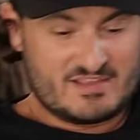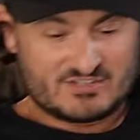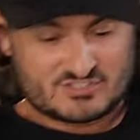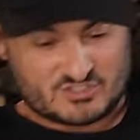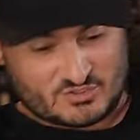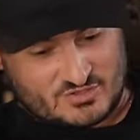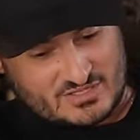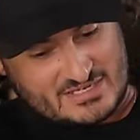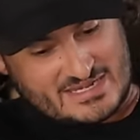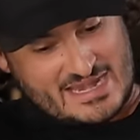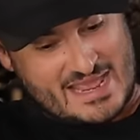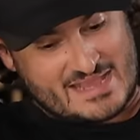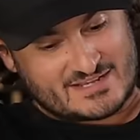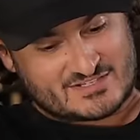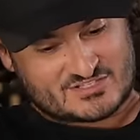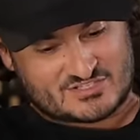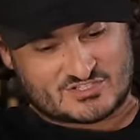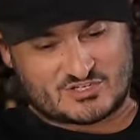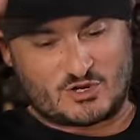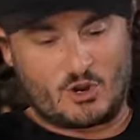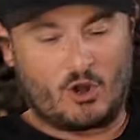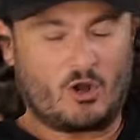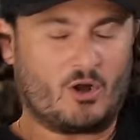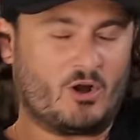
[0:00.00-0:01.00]
So the
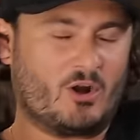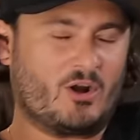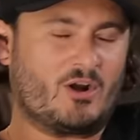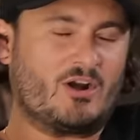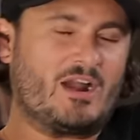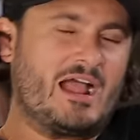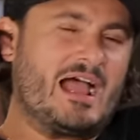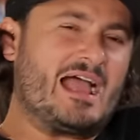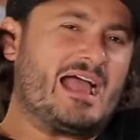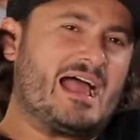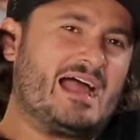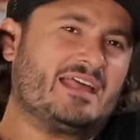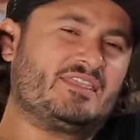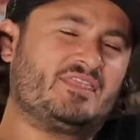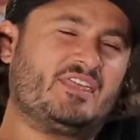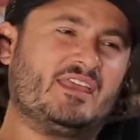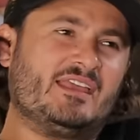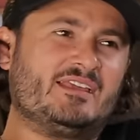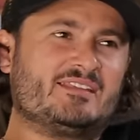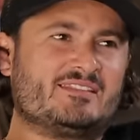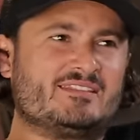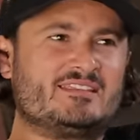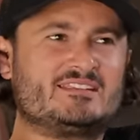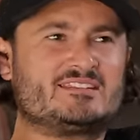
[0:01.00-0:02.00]
next car, I
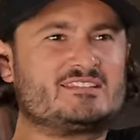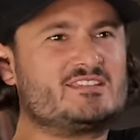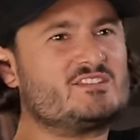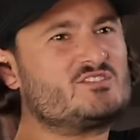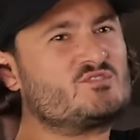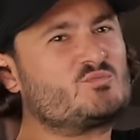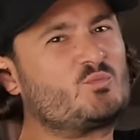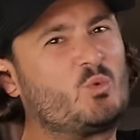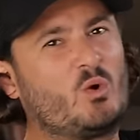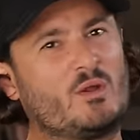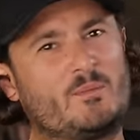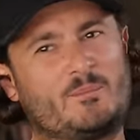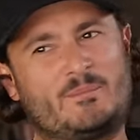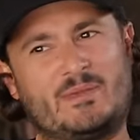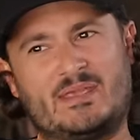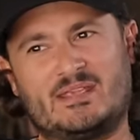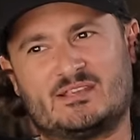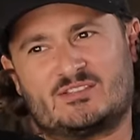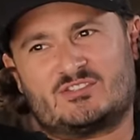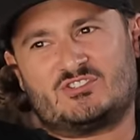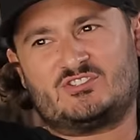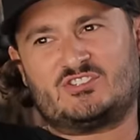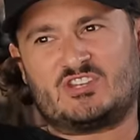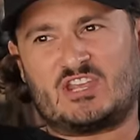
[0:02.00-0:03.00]
think this is what
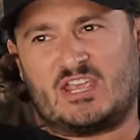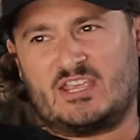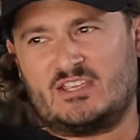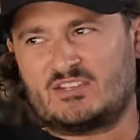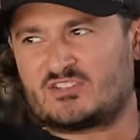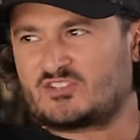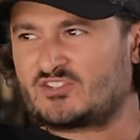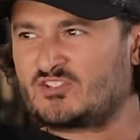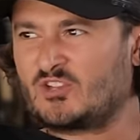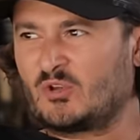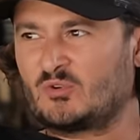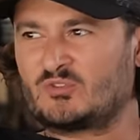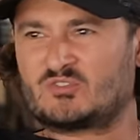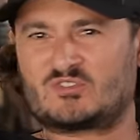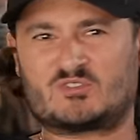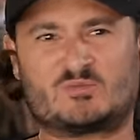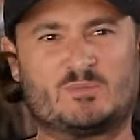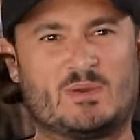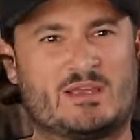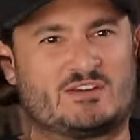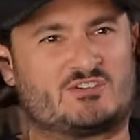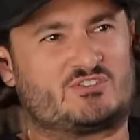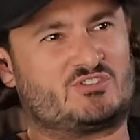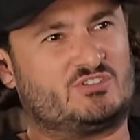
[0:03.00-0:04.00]
makes Jay so
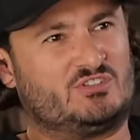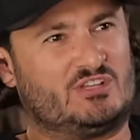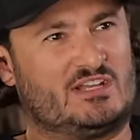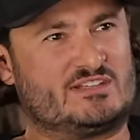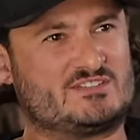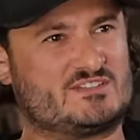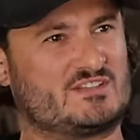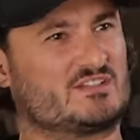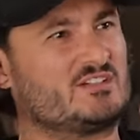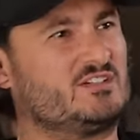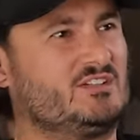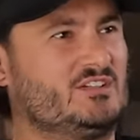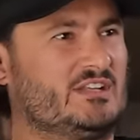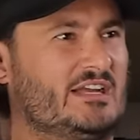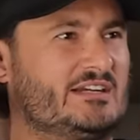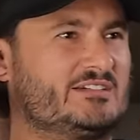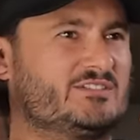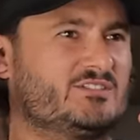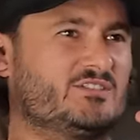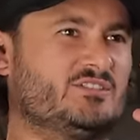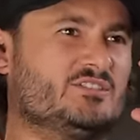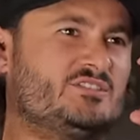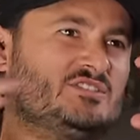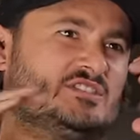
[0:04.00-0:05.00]
special as a
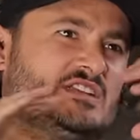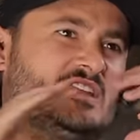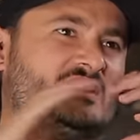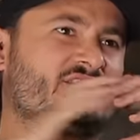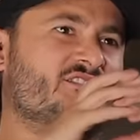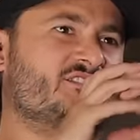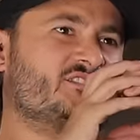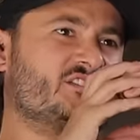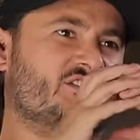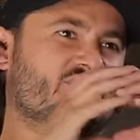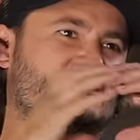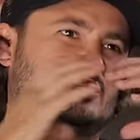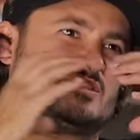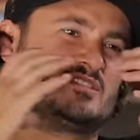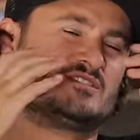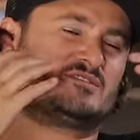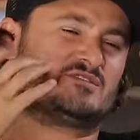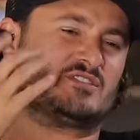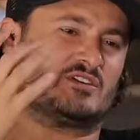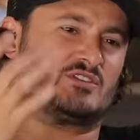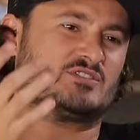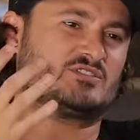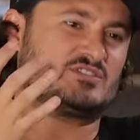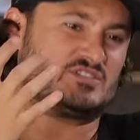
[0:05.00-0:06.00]
collector, is he has such a
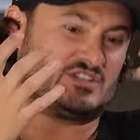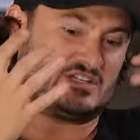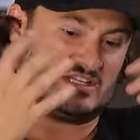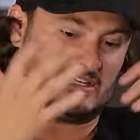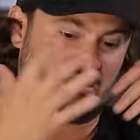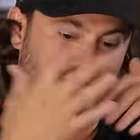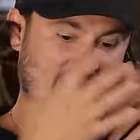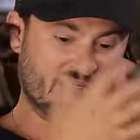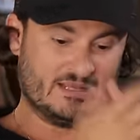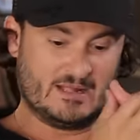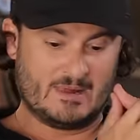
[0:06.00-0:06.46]
diversity.